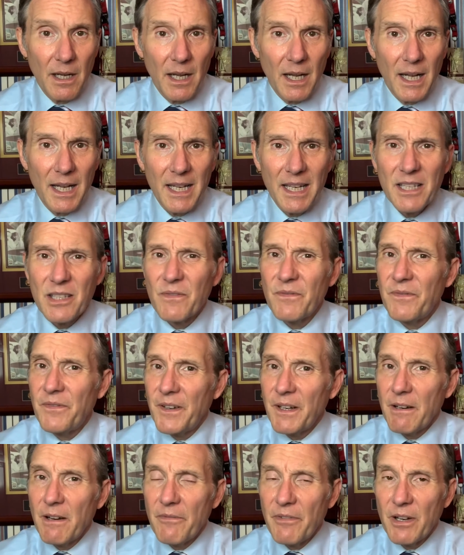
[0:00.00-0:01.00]
It's
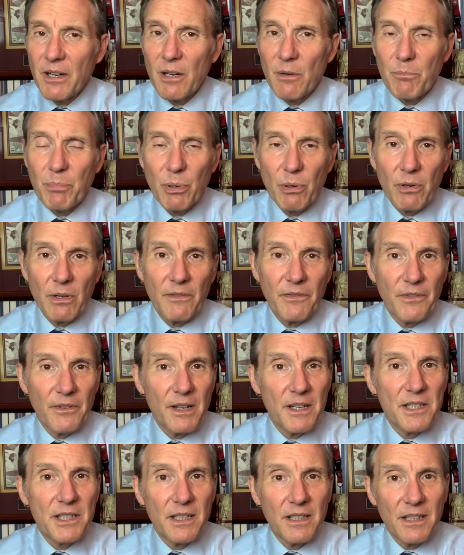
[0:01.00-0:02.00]
very, very important for
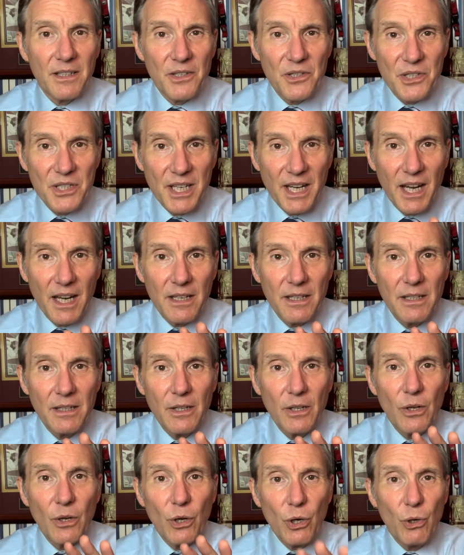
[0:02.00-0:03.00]
us to understand
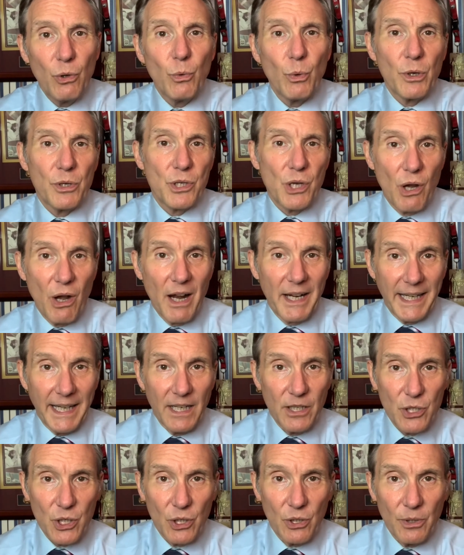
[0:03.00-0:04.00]
who we're talking
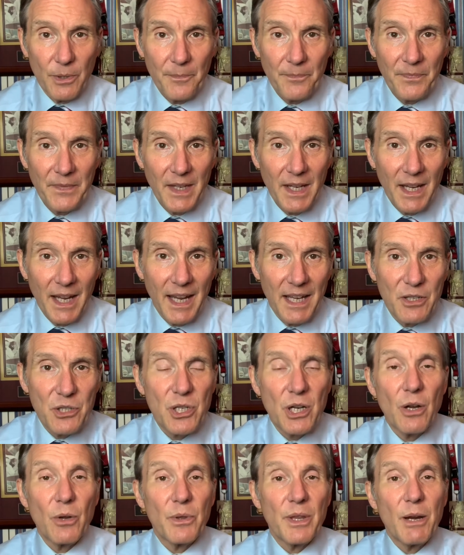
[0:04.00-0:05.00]
to. And
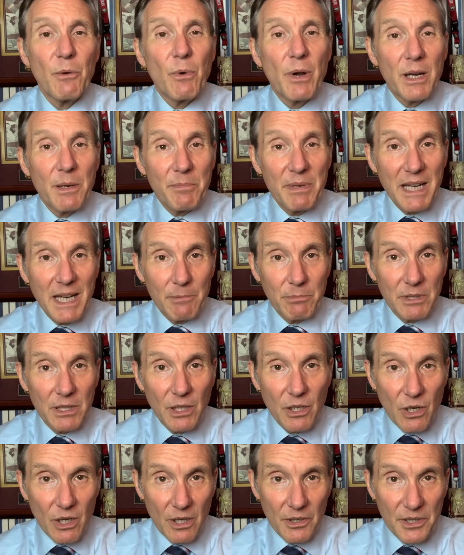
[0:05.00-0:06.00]
so they want to be able to
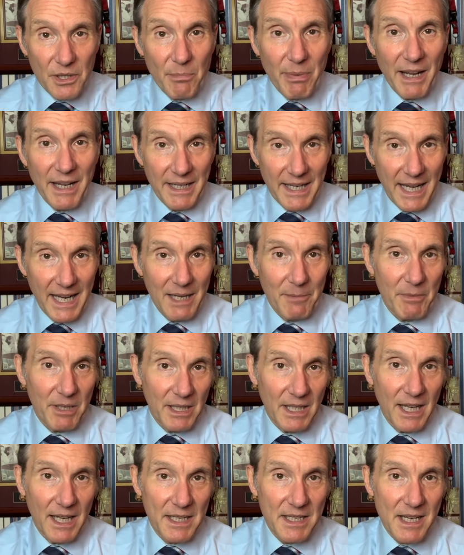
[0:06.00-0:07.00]
call you by name and
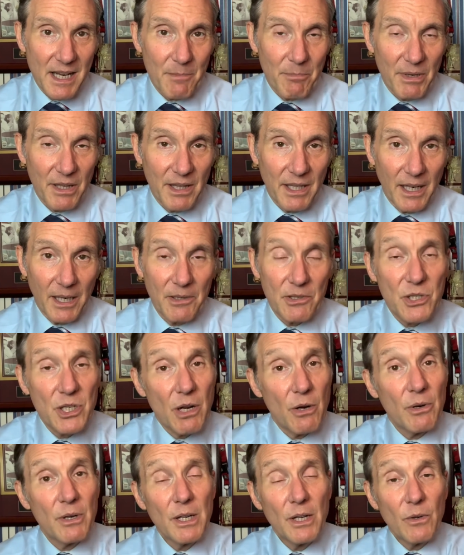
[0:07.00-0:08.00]
that type of thing.
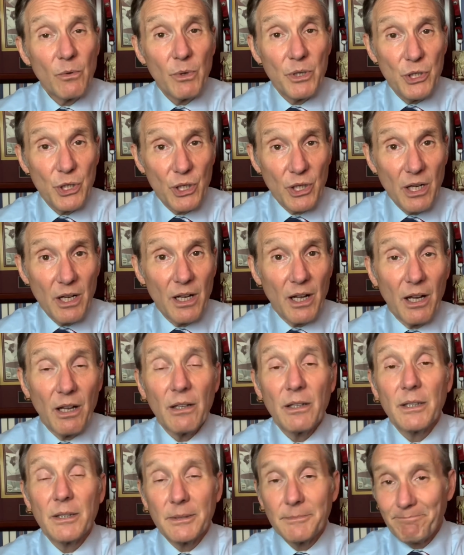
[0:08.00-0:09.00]
So when you
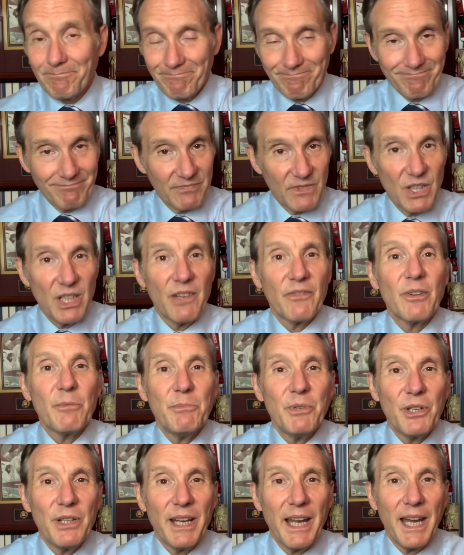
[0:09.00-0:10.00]
call, give them
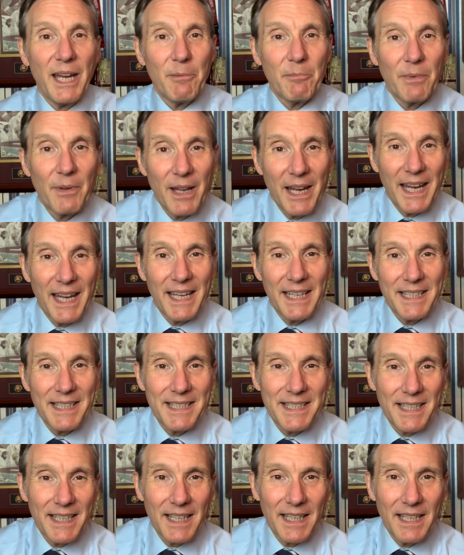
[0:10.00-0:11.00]
your name and
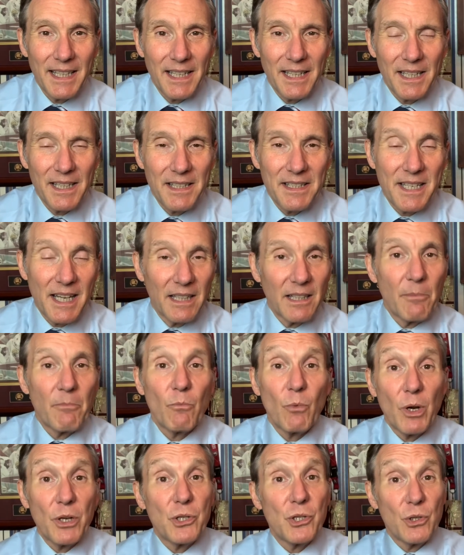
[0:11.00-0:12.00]
tell them
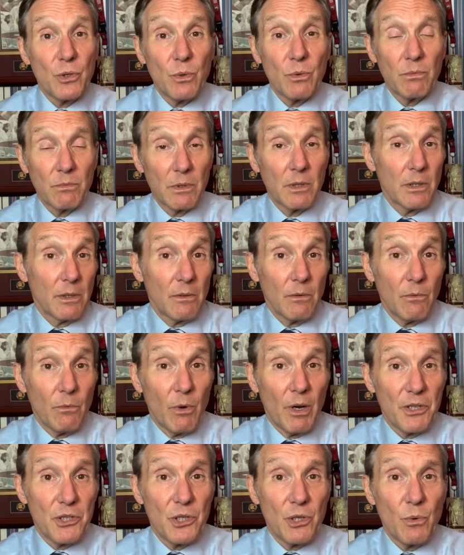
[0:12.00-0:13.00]
what you
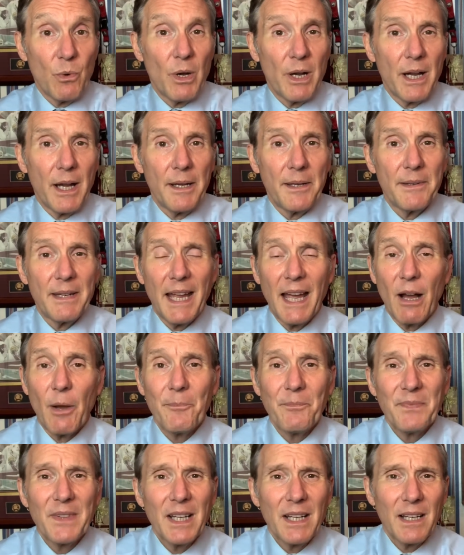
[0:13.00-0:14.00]
want. Now,
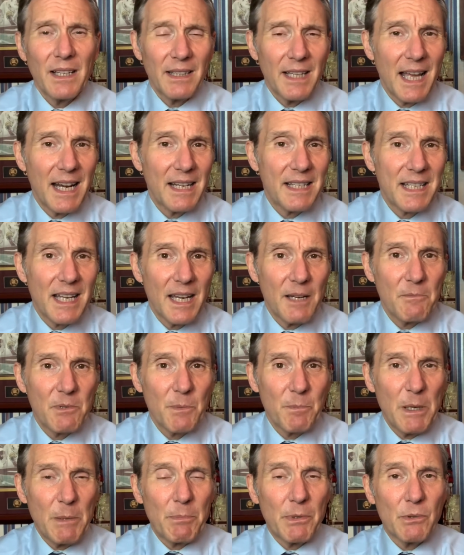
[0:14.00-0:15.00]
a lot of times
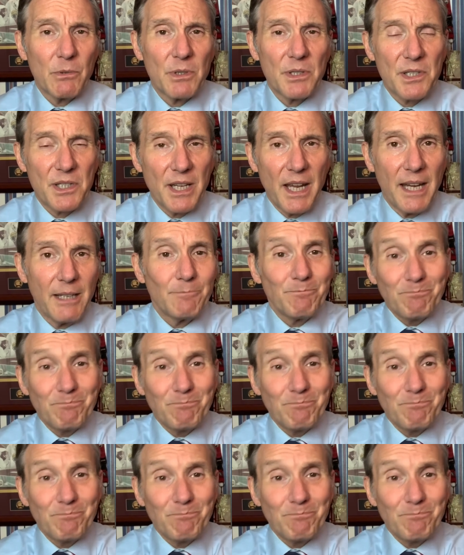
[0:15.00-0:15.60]
people will say,